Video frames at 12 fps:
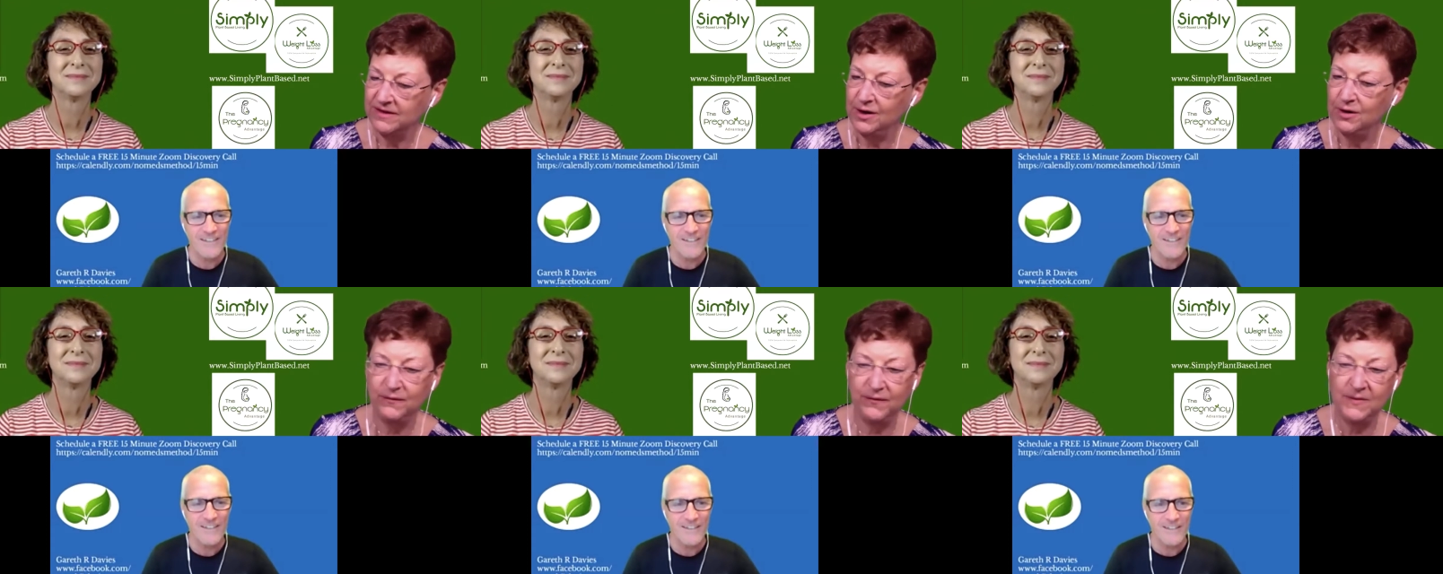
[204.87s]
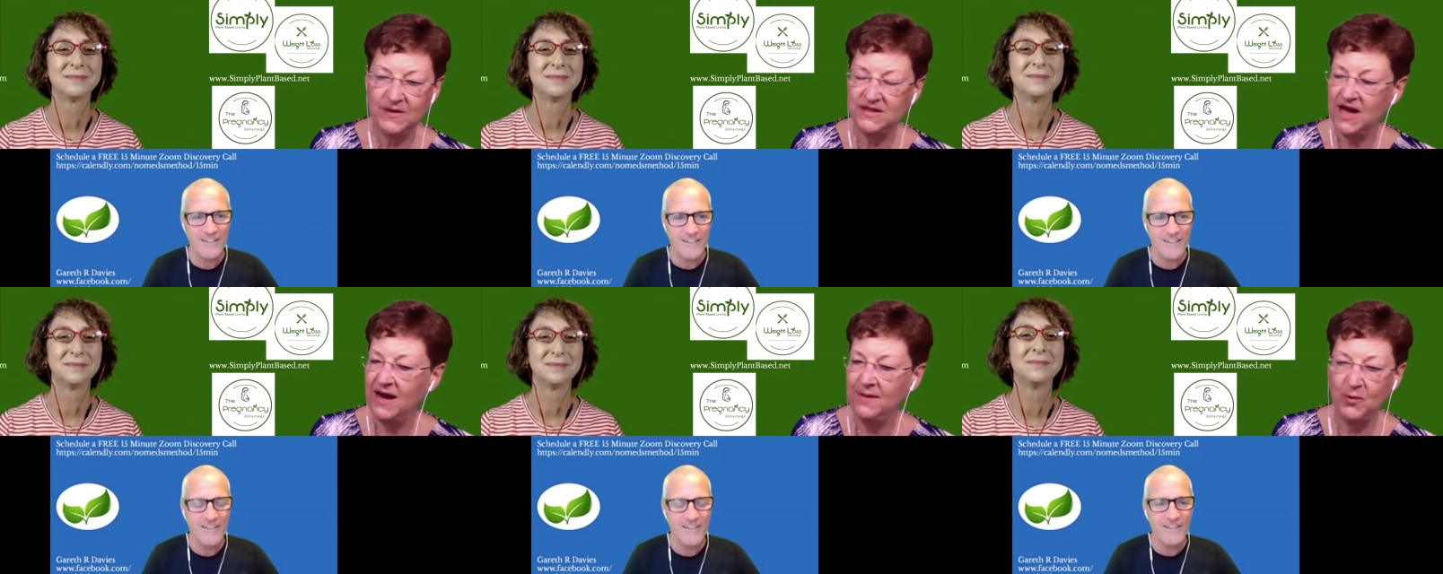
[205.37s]
Speaker 1: You know, from the
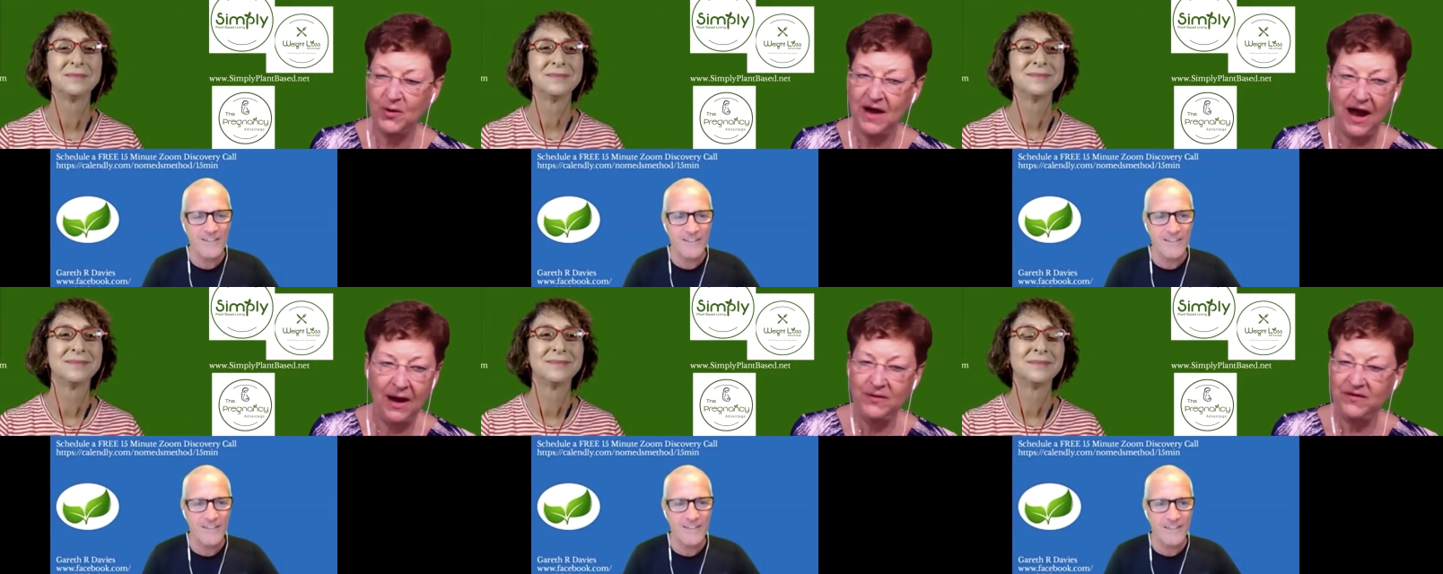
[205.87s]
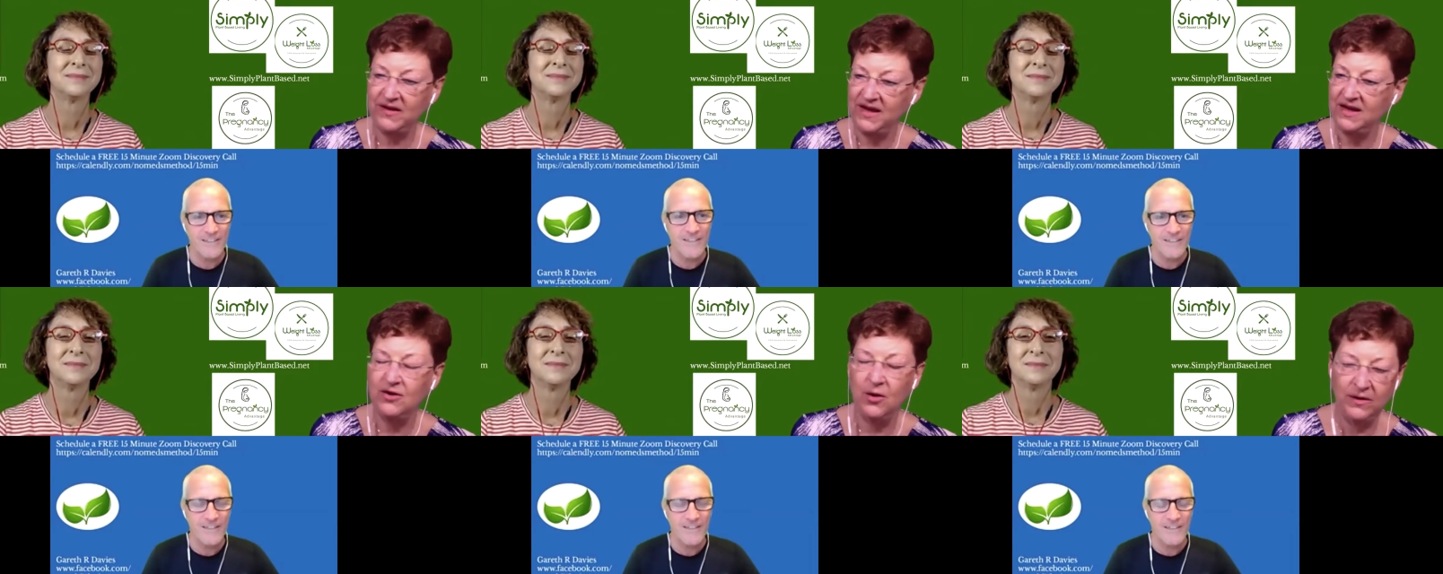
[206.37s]
time when I was a
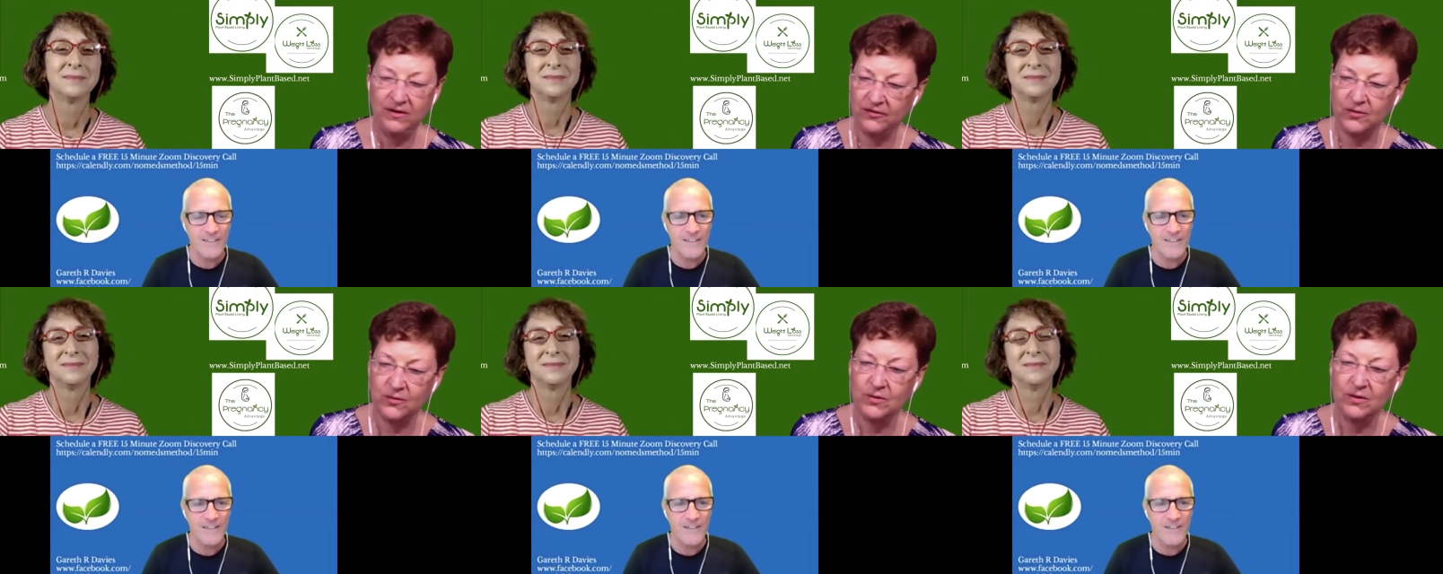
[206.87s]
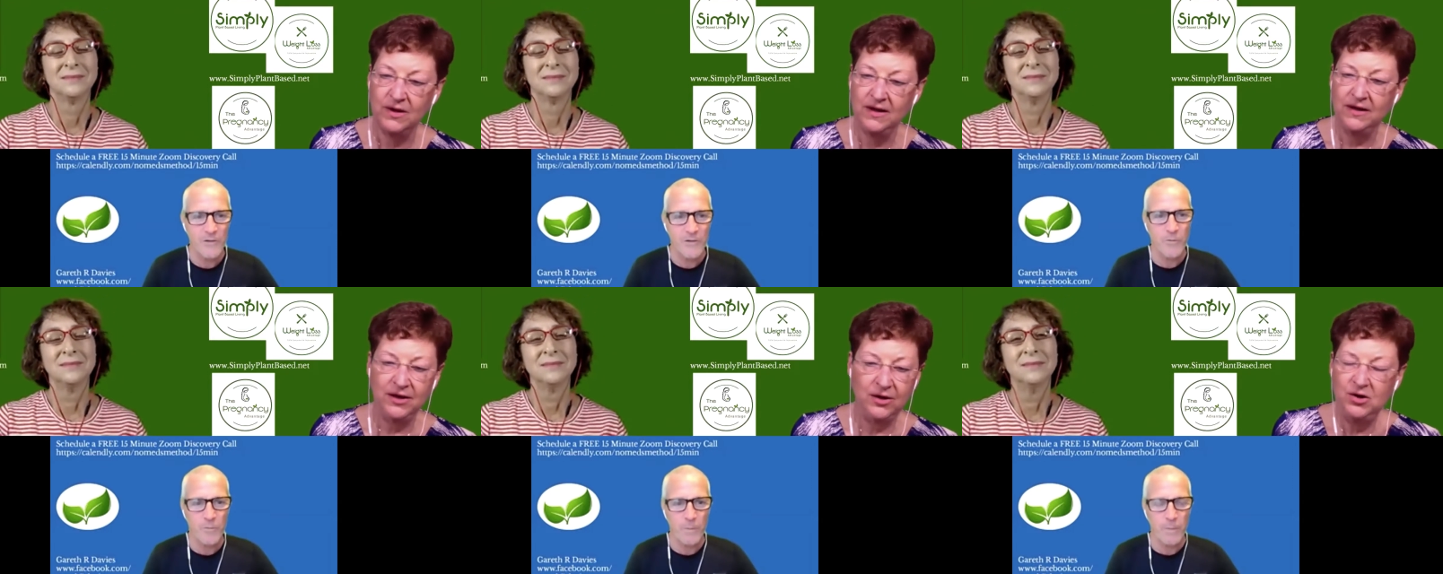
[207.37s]
kid going to school,
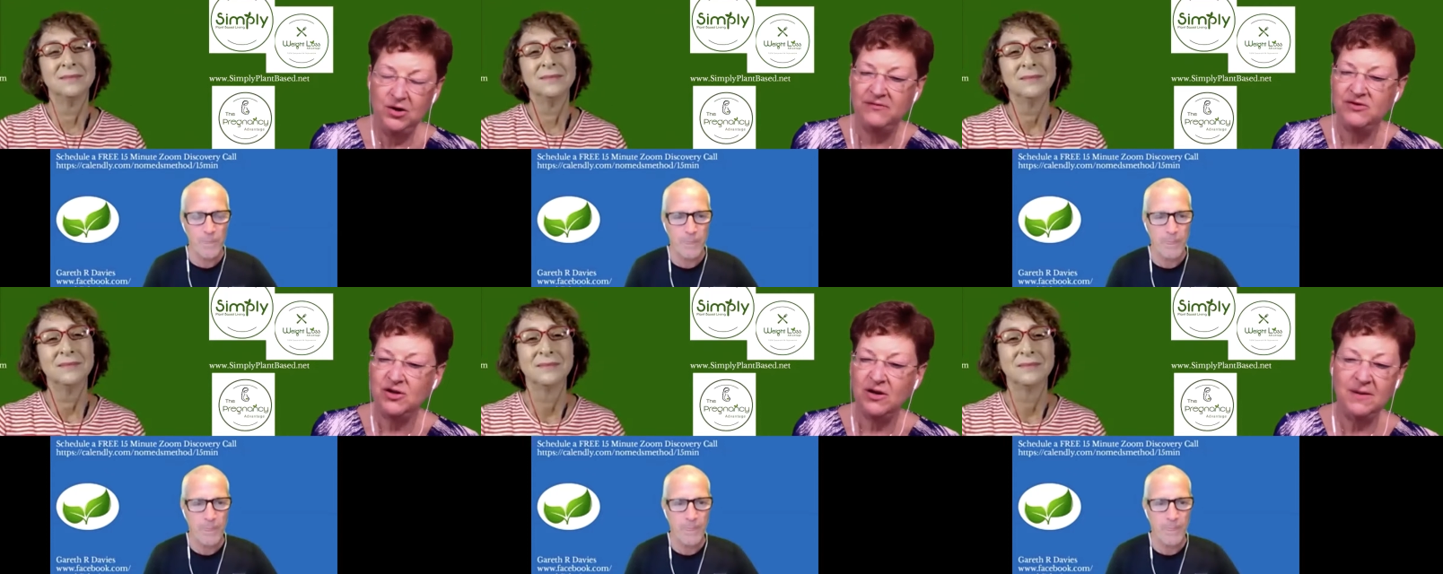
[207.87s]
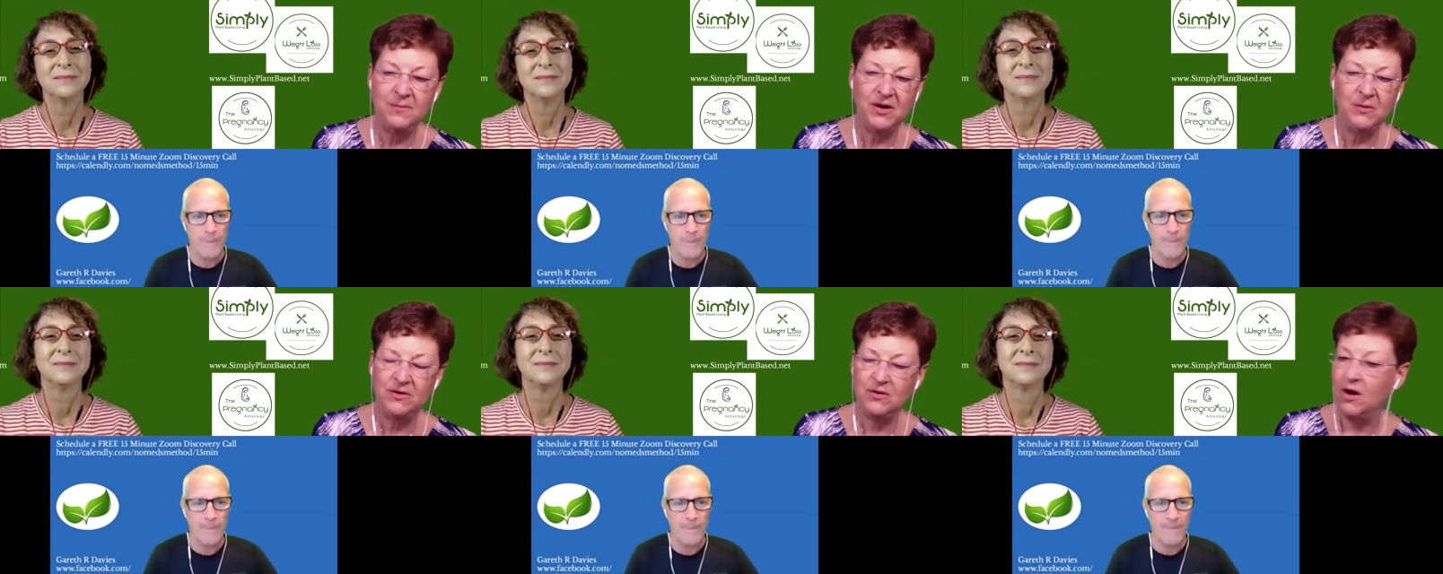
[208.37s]
you know, you never saw
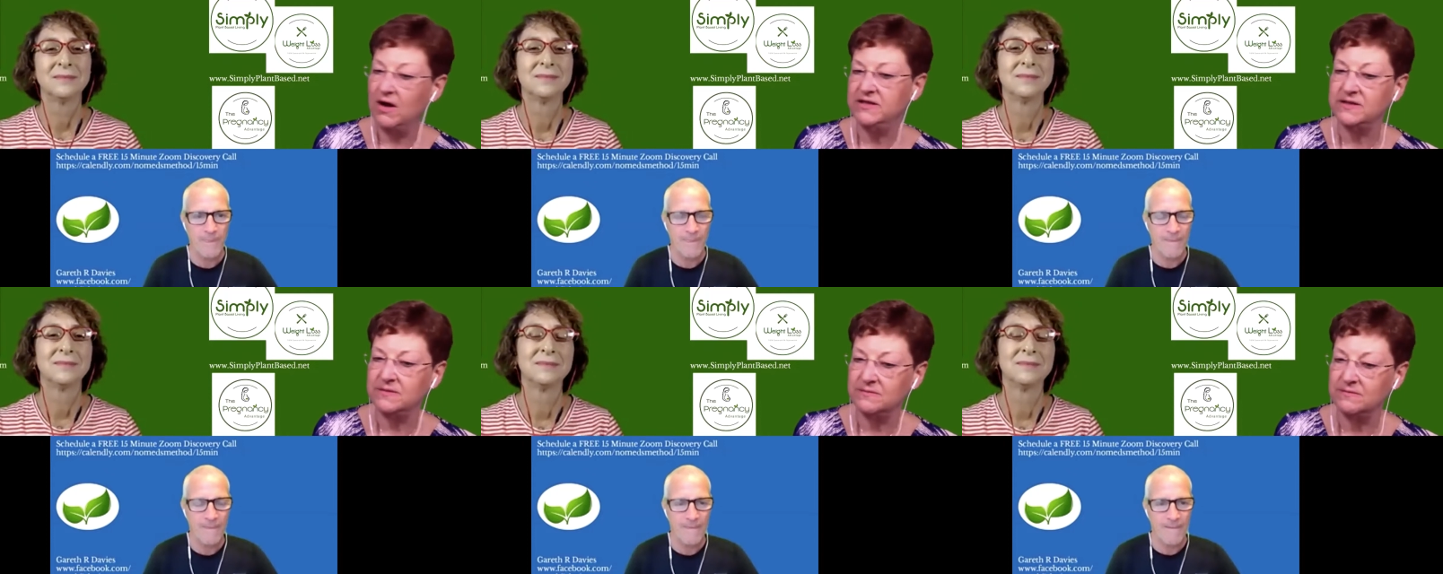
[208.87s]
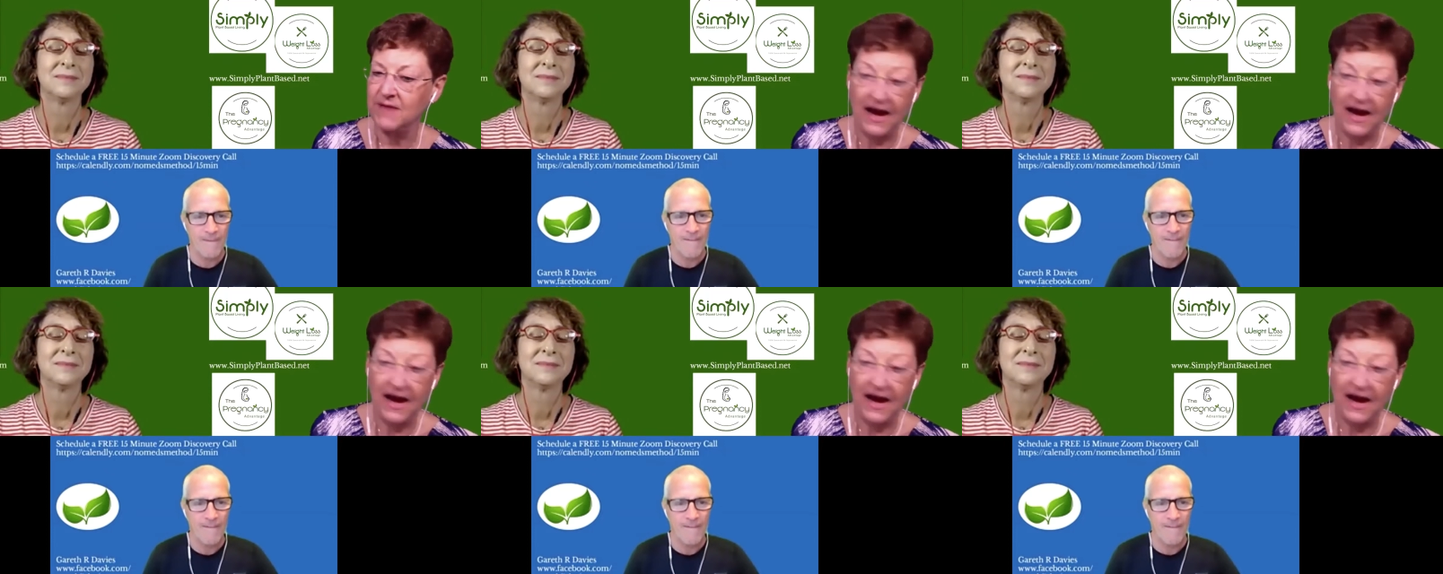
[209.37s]
anybody with autism.